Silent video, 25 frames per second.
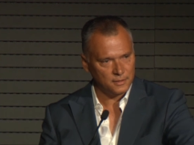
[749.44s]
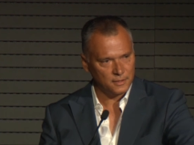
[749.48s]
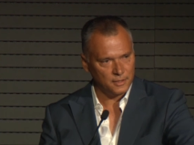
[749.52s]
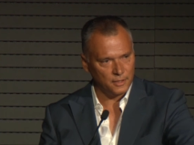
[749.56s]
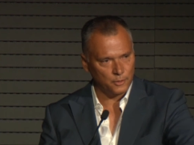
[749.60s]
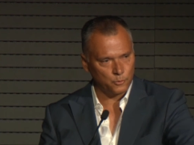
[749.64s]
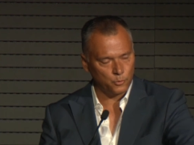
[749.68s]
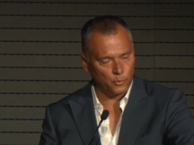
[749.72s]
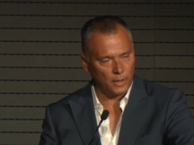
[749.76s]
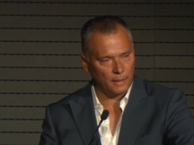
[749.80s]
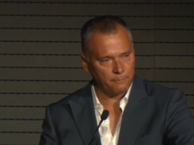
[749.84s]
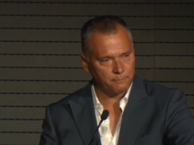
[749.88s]

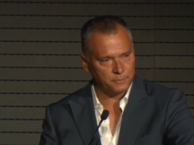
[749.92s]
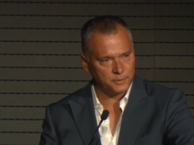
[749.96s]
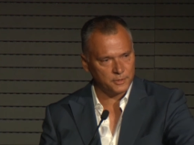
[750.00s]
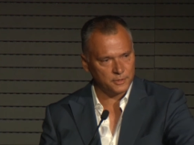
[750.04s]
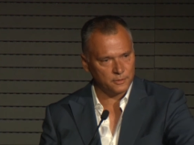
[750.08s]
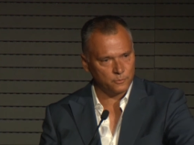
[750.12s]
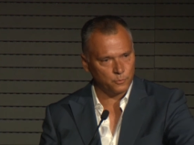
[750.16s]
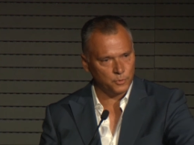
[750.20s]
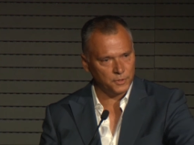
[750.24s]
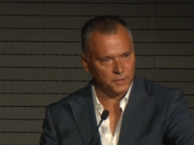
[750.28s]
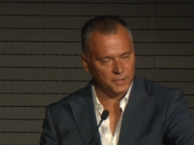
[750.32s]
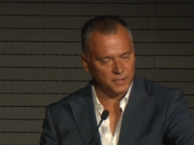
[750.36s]

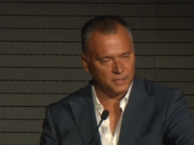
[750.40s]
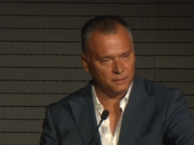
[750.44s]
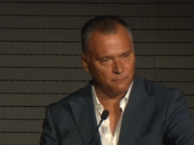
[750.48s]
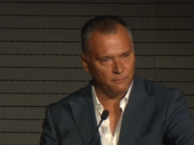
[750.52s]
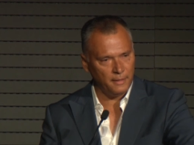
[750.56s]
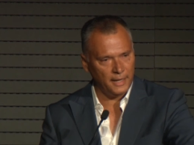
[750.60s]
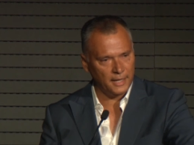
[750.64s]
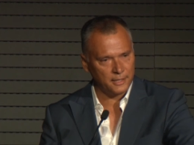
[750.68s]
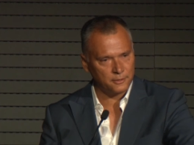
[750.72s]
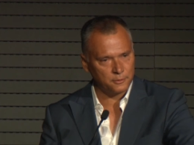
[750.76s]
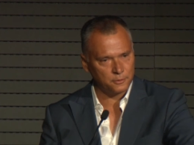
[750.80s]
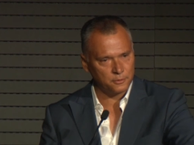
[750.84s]
erupted within a
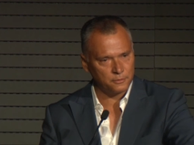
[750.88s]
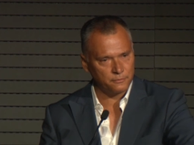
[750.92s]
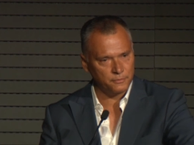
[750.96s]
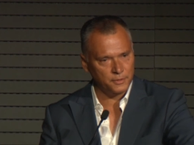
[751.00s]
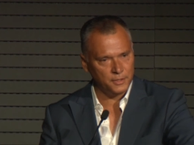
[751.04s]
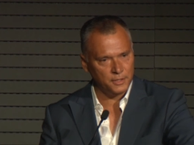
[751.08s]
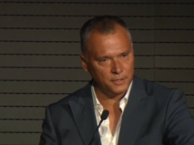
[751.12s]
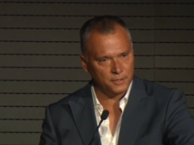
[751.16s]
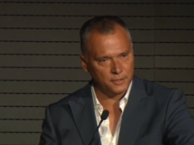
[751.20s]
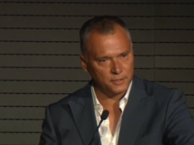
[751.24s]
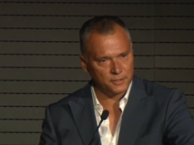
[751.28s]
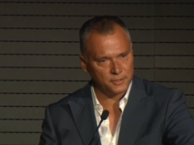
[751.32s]
matter of
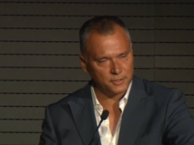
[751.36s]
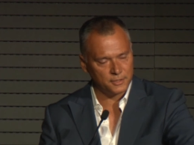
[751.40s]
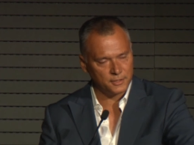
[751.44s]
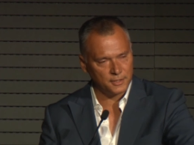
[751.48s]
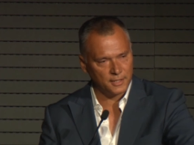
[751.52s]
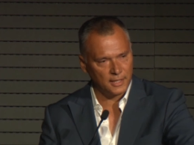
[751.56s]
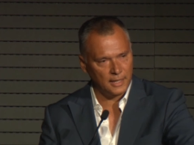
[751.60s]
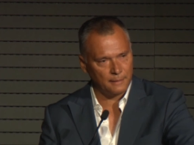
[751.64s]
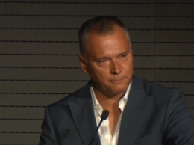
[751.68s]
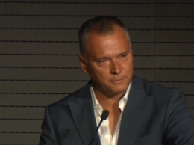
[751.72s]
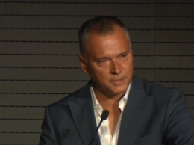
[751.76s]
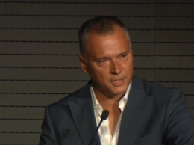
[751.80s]
years, and
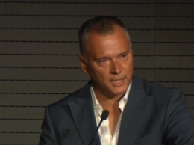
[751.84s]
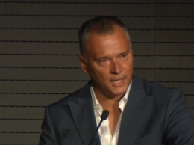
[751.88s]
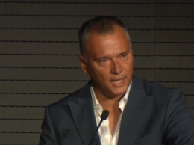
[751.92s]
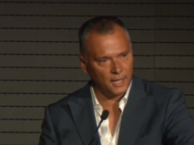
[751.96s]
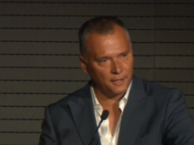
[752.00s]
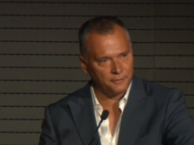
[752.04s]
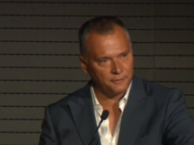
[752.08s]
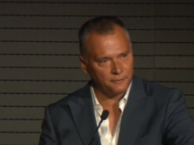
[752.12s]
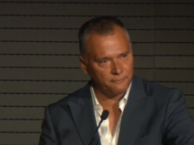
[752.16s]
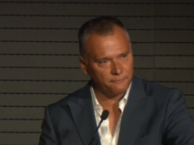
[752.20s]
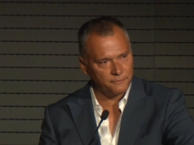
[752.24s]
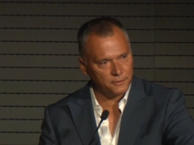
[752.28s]
Captain
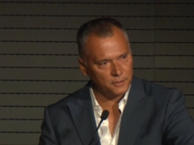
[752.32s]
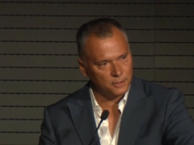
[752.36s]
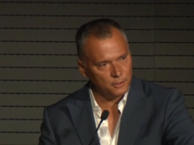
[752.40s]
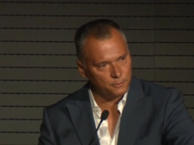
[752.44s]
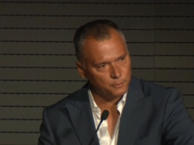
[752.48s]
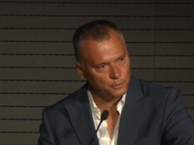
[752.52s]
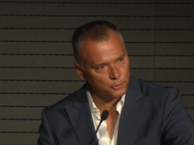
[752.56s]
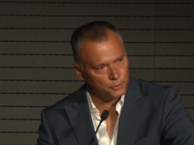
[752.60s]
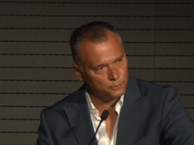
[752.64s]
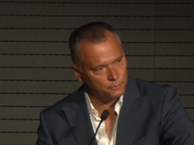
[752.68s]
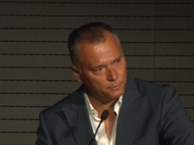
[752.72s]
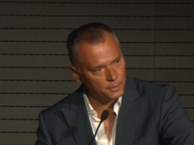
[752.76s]
Arthur
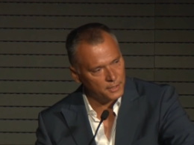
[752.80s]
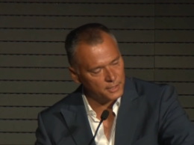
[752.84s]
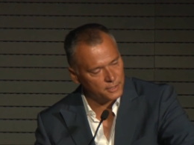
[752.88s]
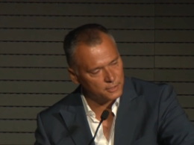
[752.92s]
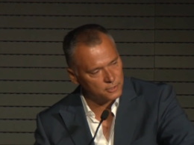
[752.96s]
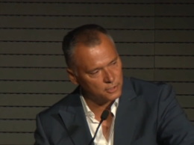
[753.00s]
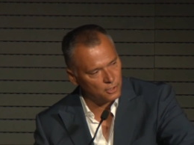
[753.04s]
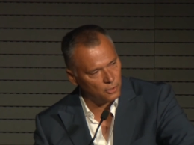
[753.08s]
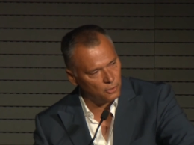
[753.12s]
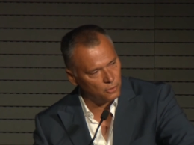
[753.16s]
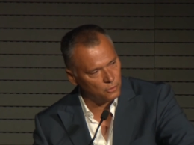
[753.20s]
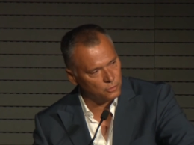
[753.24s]
Phillip, who'd been
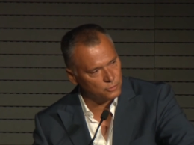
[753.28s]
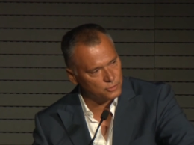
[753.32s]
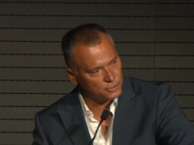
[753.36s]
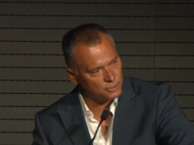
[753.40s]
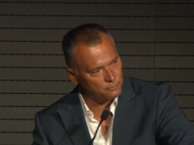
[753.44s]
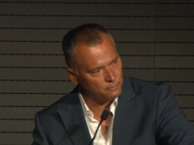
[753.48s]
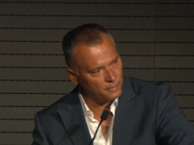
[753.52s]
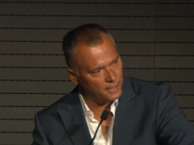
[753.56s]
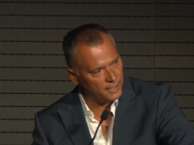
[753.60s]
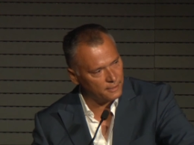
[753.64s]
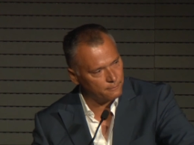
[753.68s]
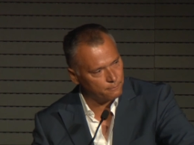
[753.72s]
told
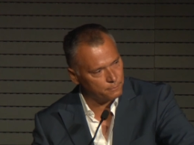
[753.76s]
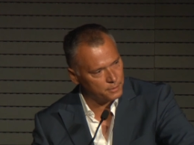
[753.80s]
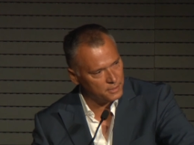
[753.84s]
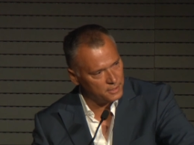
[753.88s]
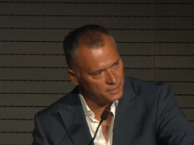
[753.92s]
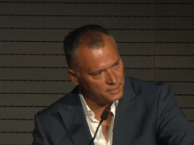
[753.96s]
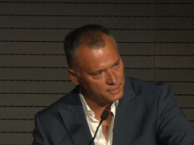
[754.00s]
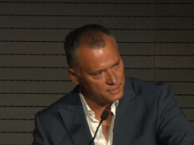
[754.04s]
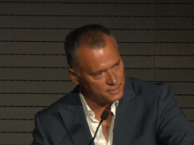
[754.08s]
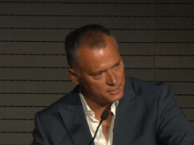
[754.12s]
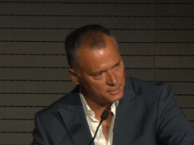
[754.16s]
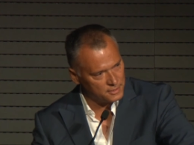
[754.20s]
to make
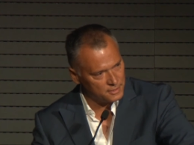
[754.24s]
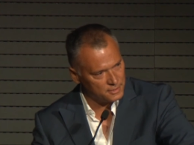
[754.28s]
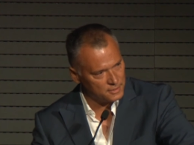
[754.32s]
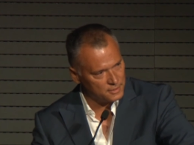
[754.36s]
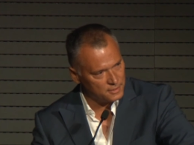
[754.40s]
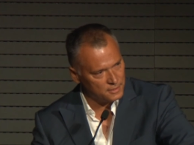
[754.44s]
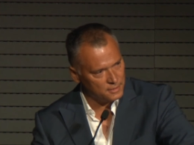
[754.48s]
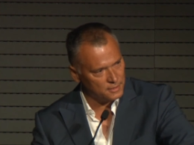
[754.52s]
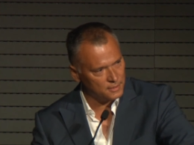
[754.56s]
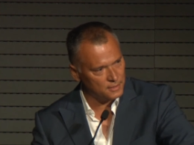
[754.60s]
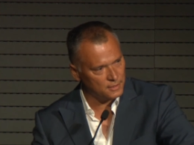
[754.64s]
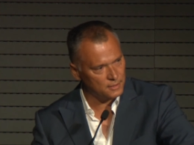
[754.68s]
peace
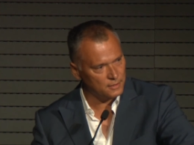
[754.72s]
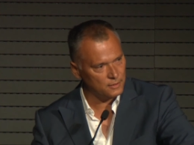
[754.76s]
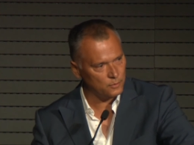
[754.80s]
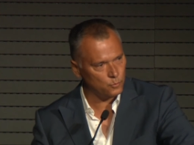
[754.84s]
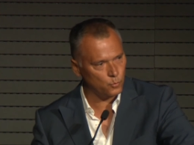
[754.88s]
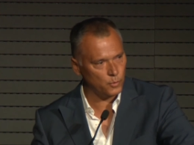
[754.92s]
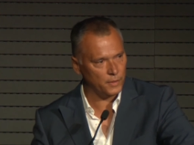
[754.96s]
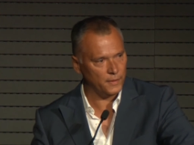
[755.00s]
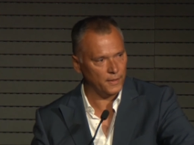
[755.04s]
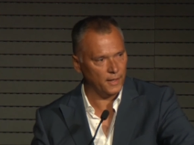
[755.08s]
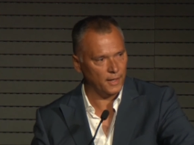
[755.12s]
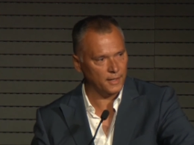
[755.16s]

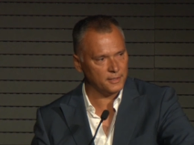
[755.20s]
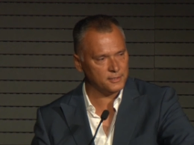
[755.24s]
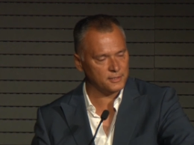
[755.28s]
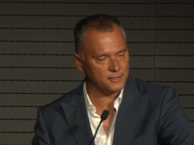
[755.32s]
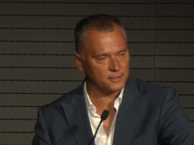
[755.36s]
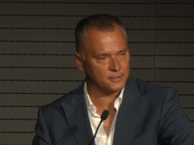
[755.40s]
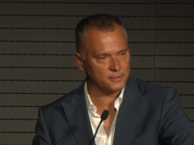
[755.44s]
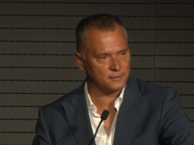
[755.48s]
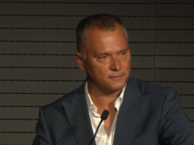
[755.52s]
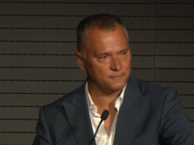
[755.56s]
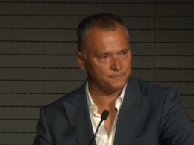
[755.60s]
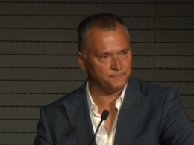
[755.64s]
with
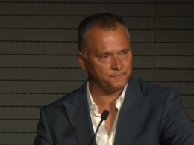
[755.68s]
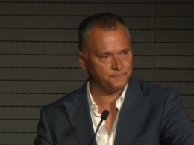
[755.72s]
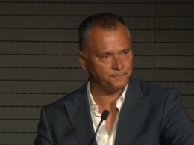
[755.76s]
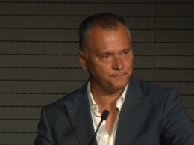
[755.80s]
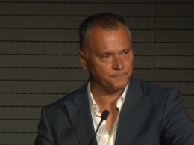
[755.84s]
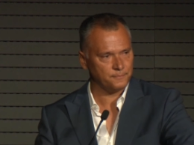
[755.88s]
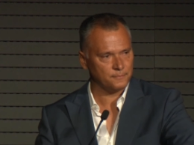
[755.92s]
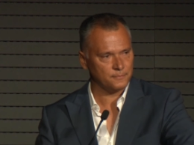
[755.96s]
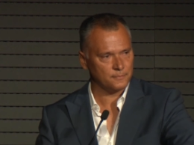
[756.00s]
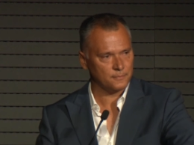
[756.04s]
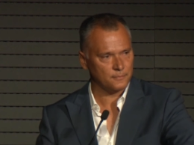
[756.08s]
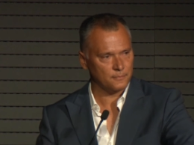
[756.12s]
us,
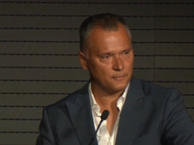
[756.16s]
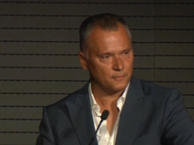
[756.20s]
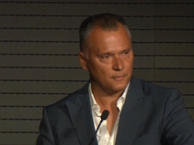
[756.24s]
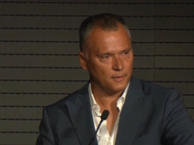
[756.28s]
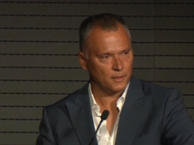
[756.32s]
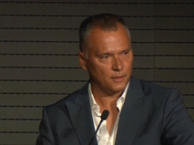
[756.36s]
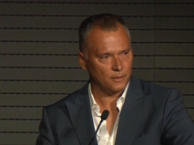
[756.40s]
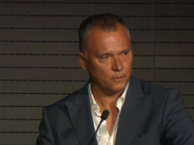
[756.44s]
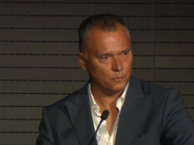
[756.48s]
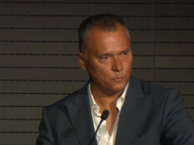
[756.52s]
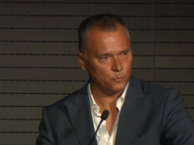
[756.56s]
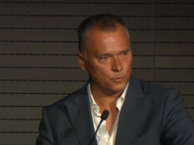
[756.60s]

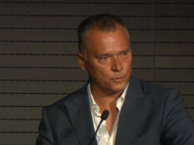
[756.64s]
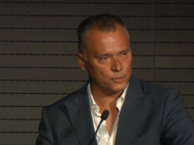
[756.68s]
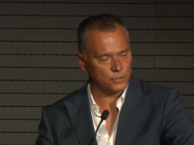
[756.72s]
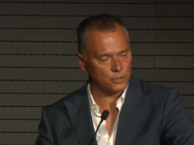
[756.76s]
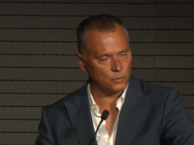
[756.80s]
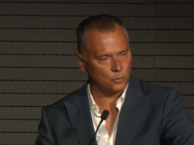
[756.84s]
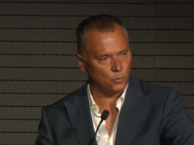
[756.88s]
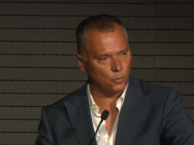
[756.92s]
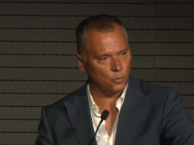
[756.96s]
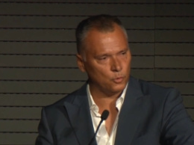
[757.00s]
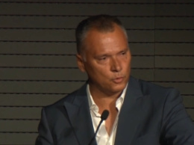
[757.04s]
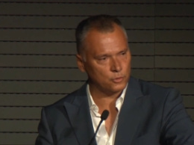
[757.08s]
was
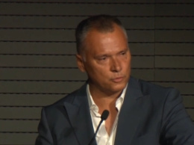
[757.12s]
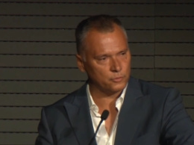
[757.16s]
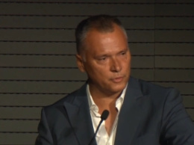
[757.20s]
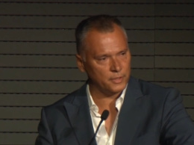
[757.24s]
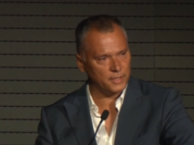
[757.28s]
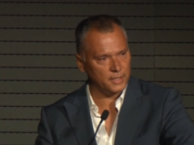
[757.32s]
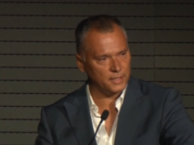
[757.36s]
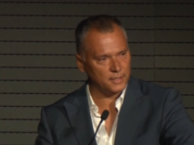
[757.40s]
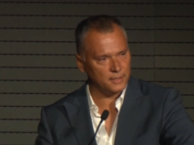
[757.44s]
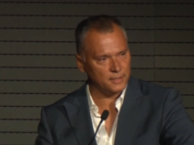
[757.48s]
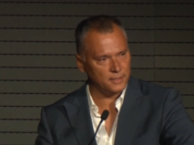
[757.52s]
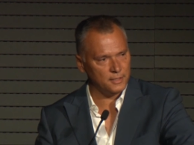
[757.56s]

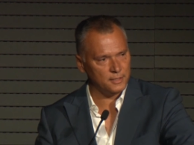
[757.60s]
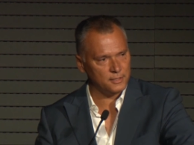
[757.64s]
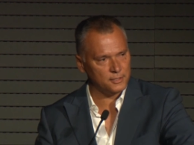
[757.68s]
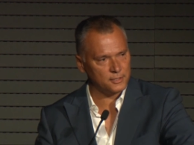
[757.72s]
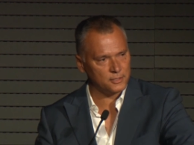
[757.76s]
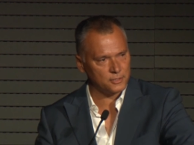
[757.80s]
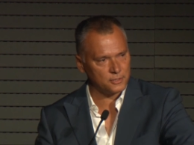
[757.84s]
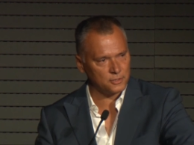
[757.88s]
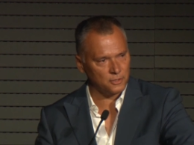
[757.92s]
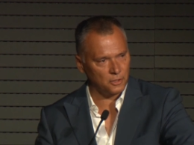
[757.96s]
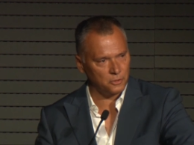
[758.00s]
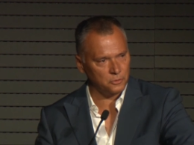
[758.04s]
ordering his
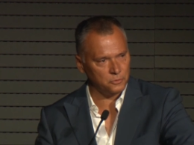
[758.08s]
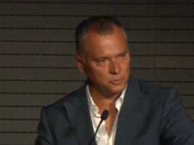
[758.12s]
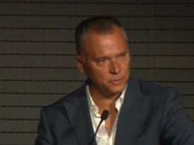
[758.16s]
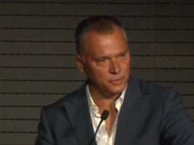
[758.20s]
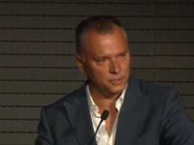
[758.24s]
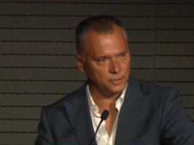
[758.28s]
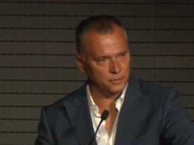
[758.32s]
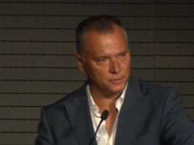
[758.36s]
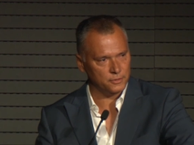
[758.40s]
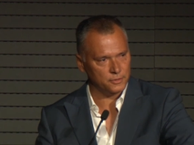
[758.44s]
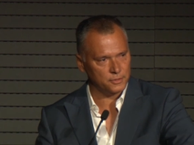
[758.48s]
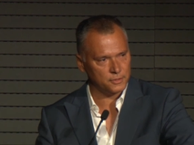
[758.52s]

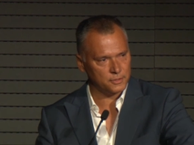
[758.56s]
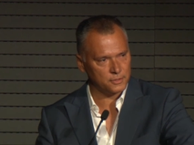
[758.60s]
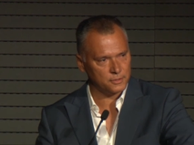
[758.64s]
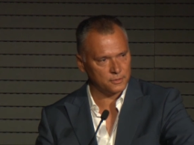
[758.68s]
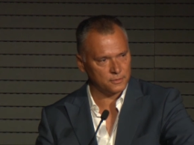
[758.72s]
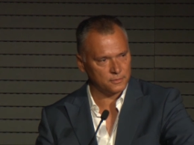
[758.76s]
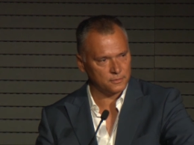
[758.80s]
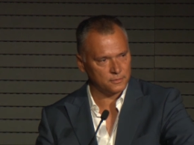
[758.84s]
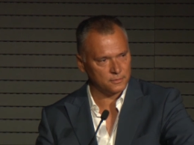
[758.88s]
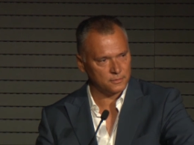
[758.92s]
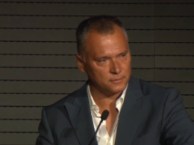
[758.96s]
soldiers